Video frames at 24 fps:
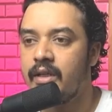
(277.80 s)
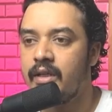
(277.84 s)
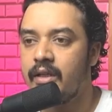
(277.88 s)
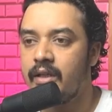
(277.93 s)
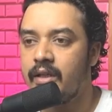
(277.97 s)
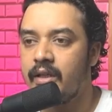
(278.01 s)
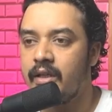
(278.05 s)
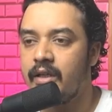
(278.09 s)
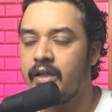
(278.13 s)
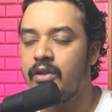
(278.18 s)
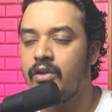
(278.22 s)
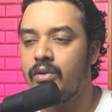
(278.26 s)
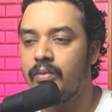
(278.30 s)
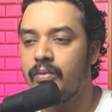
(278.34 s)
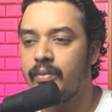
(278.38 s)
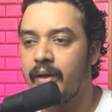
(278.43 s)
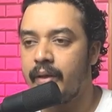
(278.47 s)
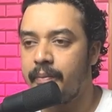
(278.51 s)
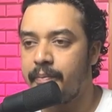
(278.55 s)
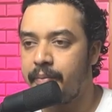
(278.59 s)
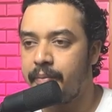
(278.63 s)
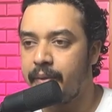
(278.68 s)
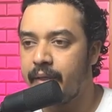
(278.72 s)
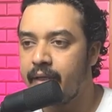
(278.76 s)
into my
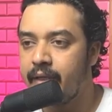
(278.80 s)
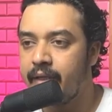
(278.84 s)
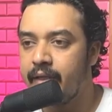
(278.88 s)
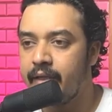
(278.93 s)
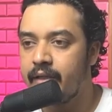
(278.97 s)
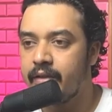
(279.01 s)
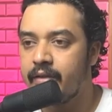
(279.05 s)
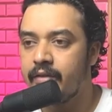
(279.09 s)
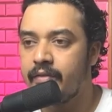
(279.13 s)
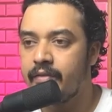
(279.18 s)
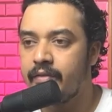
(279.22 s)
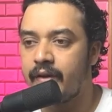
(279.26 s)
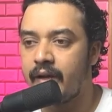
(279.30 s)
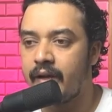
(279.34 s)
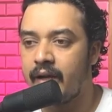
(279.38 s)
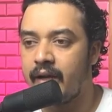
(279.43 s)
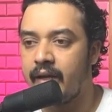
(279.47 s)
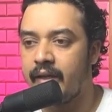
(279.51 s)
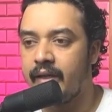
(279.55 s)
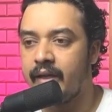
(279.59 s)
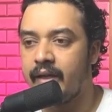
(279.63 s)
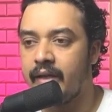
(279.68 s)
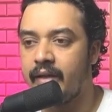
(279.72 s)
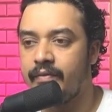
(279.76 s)
PDF, I
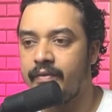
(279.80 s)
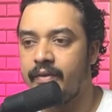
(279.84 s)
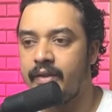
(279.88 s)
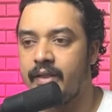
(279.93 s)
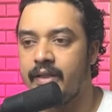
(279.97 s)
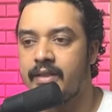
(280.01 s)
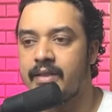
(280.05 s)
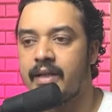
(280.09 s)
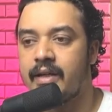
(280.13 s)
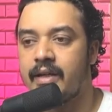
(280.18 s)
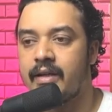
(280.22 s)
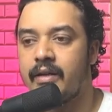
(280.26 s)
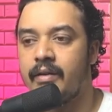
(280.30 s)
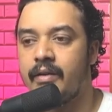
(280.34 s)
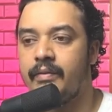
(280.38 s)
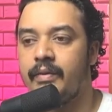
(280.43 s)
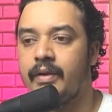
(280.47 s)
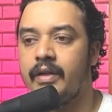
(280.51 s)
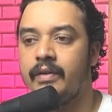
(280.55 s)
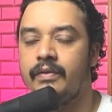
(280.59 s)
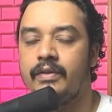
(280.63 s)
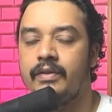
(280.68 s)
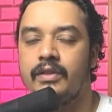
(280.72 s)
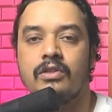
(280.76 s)
have this
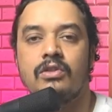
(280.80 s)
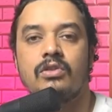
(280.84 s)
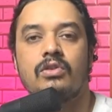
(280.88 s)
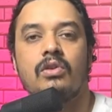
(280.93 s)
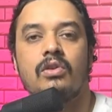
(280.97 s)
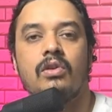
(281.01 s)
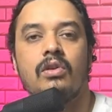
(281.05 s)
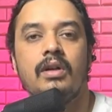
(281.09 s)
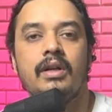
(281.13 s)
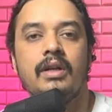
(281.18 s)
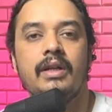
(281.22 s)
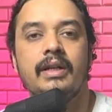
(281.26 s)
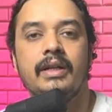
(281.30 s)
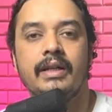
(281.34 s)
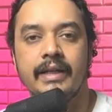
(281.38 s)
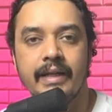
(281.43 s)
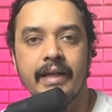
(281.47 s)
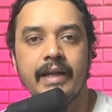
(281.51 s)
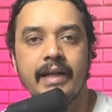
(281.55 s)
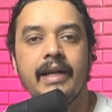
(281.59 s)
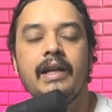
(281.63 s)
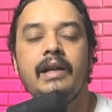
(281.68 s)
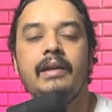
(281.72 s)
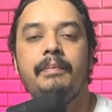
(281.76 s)
activity which is called
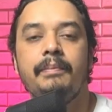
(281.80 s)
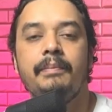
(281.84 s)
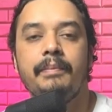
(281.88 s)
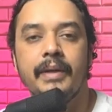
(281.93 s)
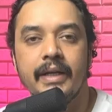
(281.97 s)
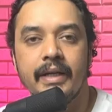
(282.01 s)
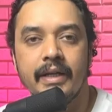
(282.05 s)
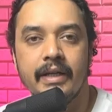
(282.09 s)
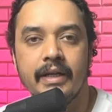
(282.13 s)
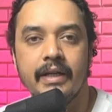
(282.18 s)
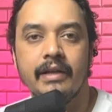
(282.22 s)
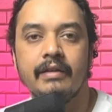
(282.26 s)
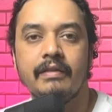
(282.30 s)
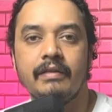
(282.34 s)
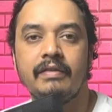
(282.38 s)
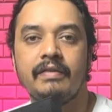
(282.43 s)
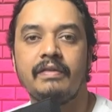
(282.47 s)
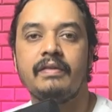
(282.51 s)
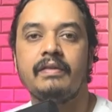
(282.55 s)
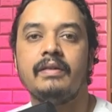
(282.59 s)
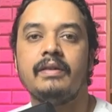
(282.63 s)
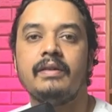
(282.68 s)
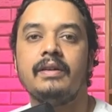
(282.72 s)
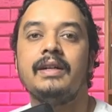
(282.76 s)
read PDF
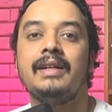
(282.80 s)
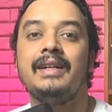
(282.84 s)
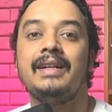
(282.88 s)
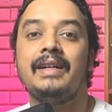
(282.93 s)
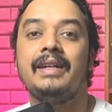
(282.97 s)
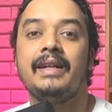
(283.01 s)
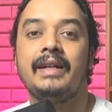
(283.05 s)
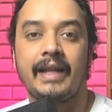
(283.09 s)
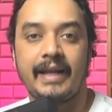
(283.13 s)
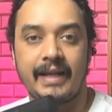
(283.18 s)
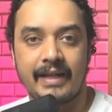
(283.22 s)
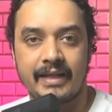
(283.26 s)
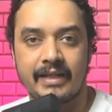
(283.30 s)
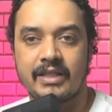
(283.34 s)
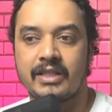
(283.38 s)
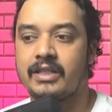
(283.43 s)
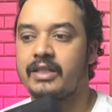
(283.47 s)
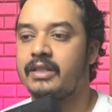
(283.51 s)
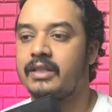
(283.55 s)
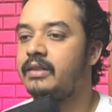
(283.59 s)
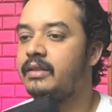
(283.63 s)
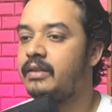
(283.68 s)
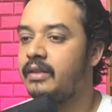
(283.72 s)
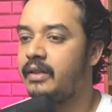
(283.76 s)

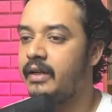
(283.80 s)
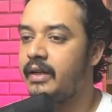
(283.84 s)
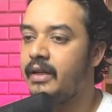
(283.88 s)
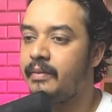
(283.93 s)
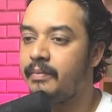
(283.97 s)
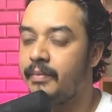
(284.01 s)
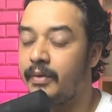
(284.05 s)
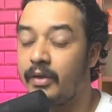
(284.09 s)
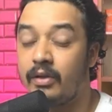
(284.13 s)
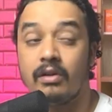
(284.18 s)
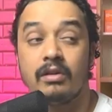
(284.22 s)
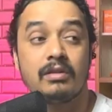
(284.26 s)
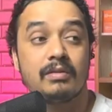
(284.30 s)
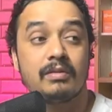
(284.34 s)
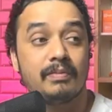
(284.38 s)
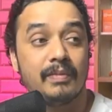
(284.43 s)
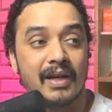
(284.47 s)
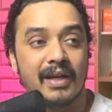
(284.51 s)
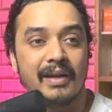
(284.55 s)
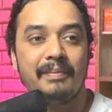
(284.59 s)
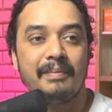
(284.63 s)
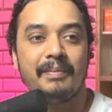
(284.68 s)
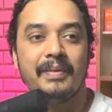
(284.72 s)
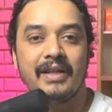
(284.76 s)
text, right? Because
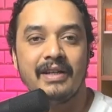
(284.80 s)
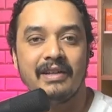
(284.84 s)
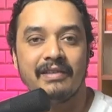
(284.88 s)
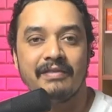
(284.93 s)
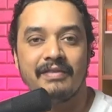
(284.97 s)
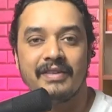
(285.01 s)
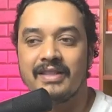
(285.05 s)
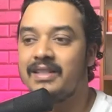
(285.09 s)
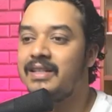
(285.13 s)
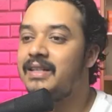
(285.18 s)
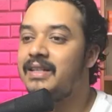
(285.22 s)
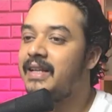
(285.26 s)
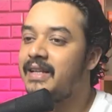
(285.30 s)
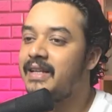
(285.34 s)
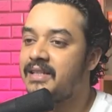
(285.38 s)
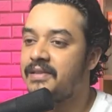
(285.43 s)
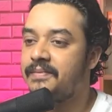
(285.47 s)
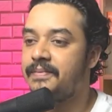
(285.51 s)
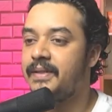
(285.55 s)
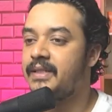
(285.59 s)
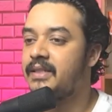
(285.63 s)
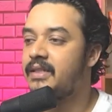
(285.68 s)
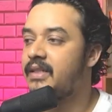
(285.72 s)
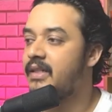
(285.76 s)
my PDF is the text
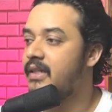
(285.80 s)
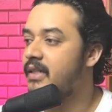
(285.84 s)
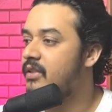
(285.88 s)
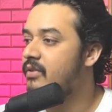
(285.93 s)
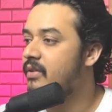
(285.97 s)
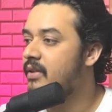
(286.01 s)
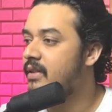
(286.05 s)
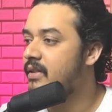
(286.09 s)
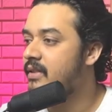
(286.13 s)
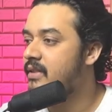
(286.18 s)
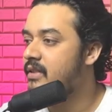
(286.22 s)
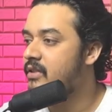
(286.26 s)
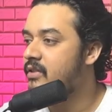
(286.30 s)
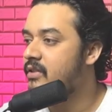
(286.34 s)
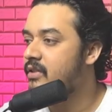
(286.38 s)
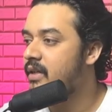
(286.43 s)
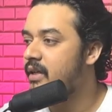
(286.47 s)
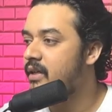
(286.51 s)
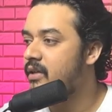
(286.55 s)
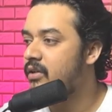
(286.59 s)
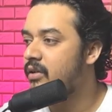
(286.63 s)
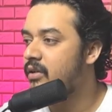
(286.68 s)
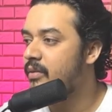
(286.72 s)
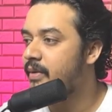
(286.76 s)
based, right? So I'll just drag
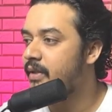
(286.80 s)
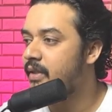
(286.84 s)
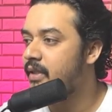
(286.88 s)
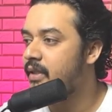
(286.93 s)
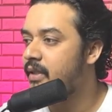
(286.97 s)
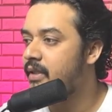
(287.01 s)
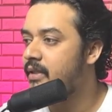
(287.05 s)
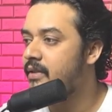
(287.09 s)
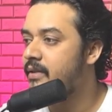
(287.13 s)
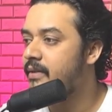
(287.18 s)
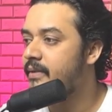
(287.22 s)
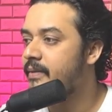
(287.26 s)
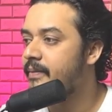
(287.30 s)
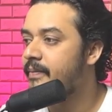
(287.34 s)
and drop it here,